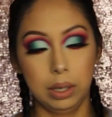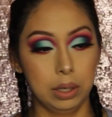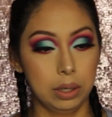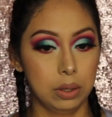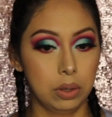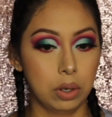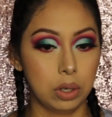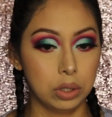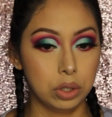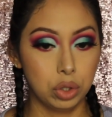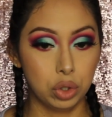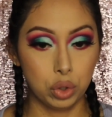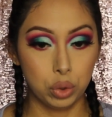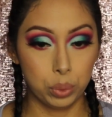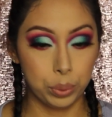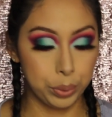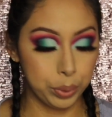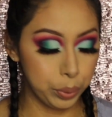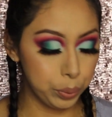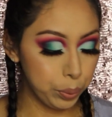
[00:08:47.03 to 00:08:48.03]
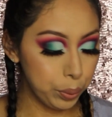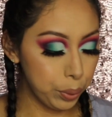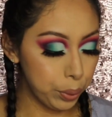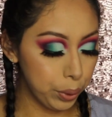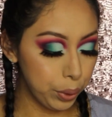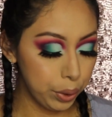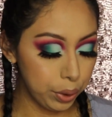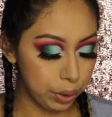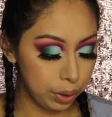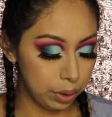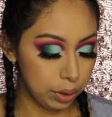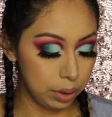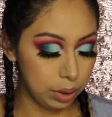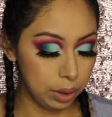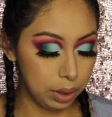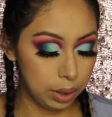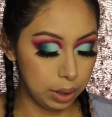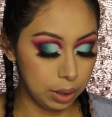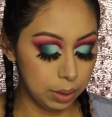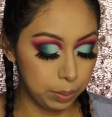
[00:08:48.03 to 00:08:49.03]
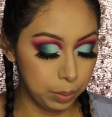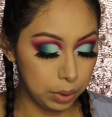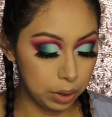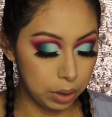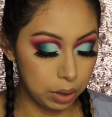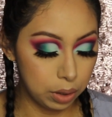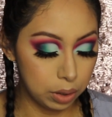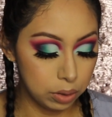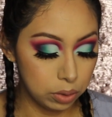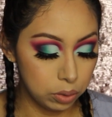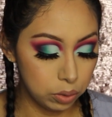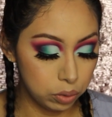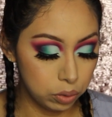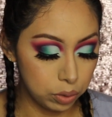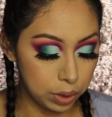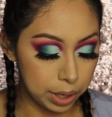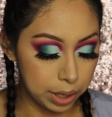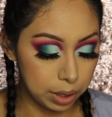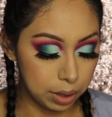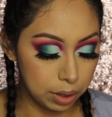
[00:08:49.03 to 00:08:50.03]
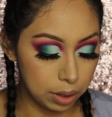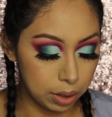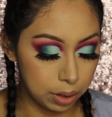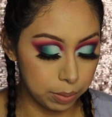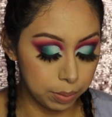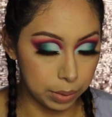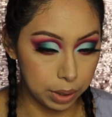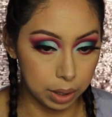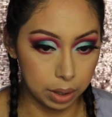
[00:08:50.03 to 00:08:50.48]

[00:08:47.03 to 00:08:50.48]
and it's called Truth. And I'm going to also drag it on